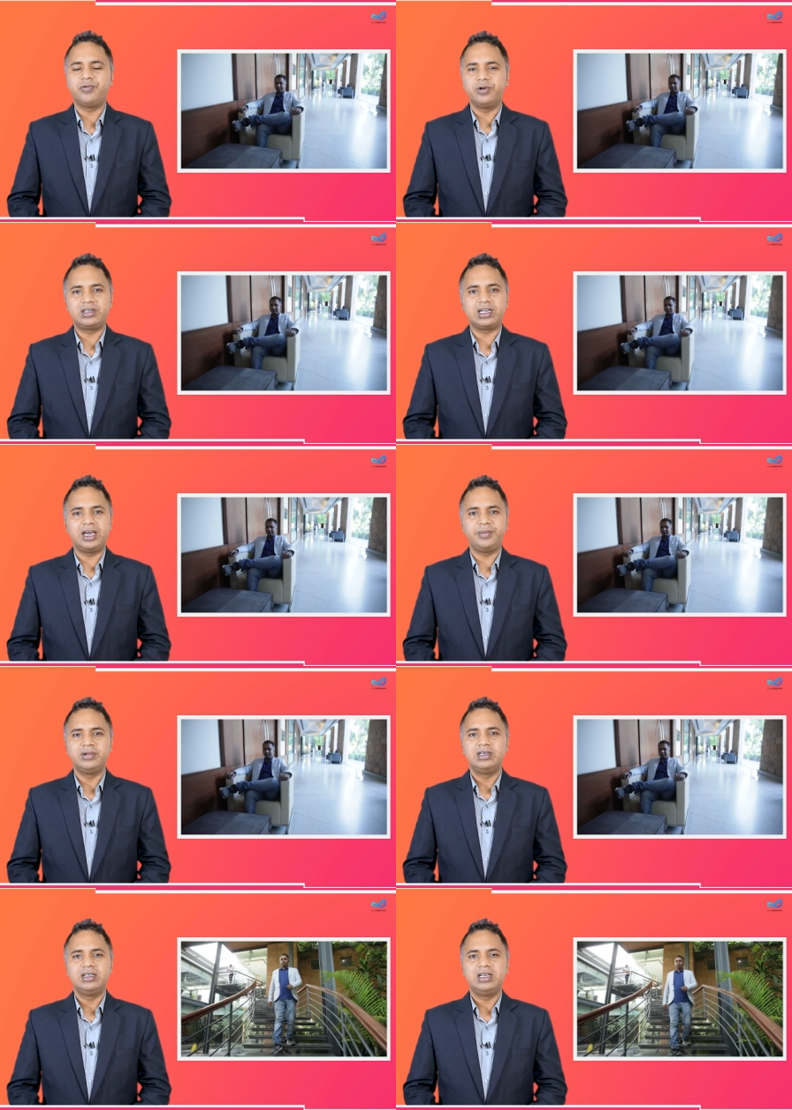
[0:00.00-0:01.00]
full
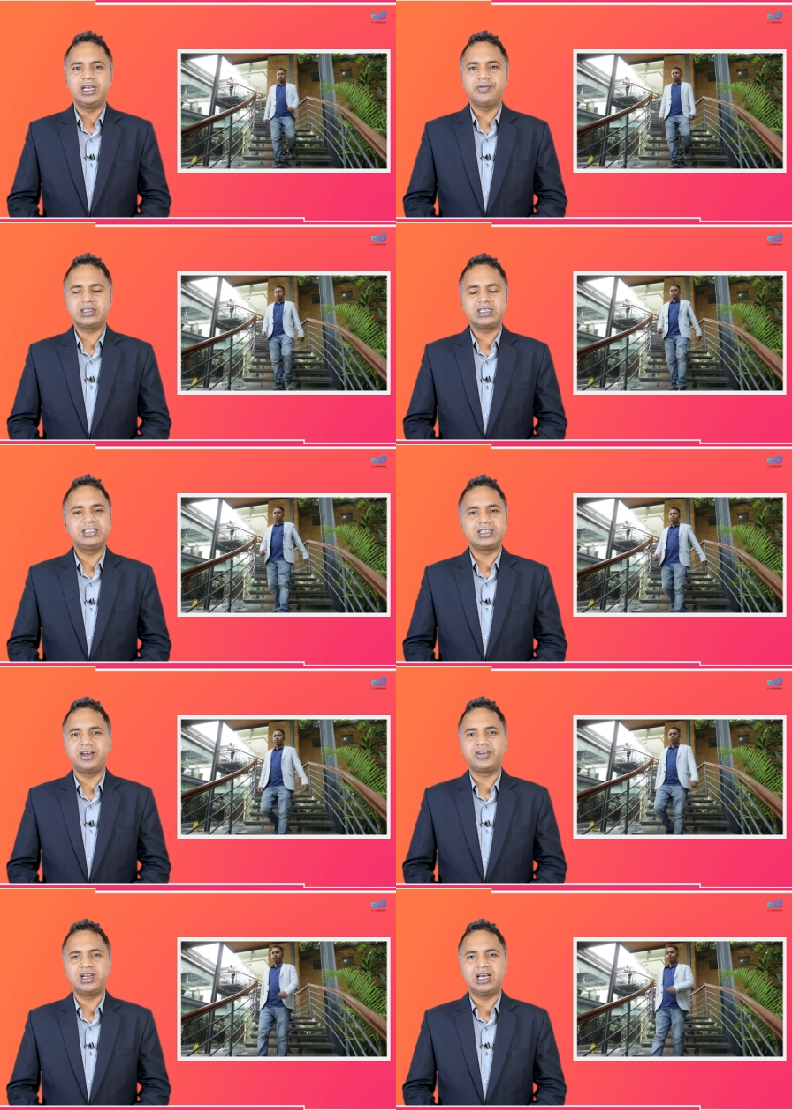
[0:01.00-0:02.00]
time ever since
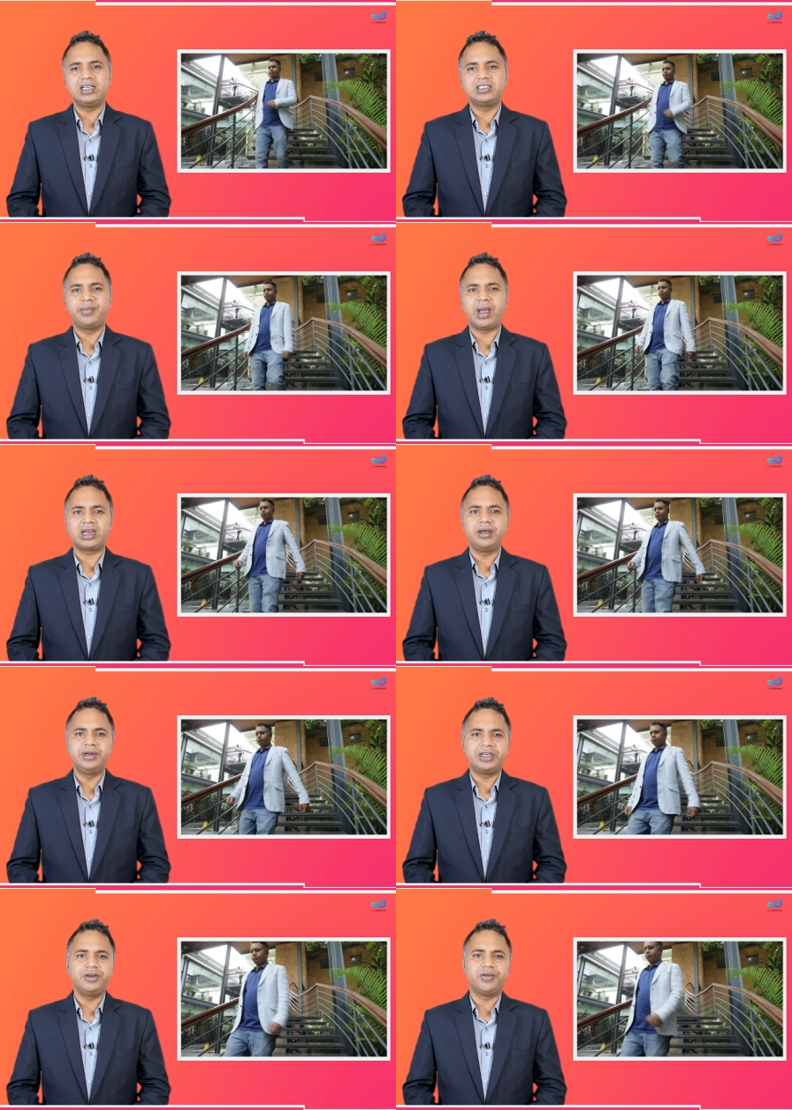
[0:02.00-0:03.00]
I realized the
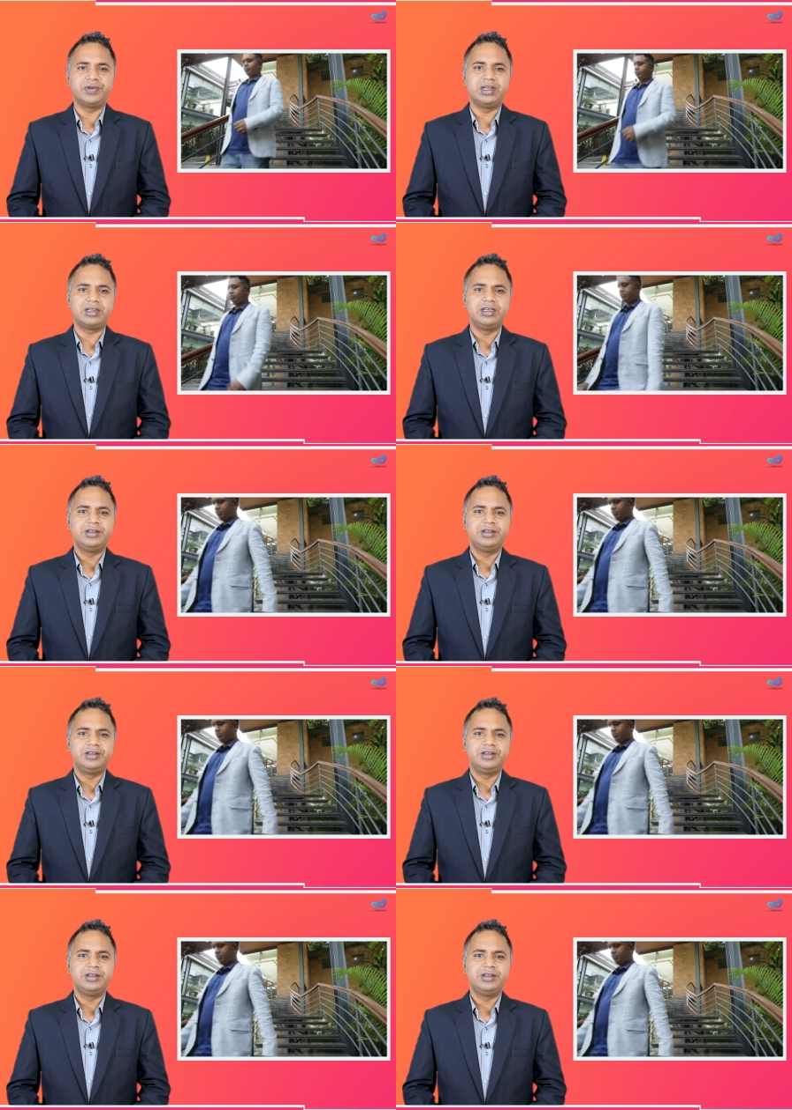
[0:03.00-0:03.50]
magnanimity of it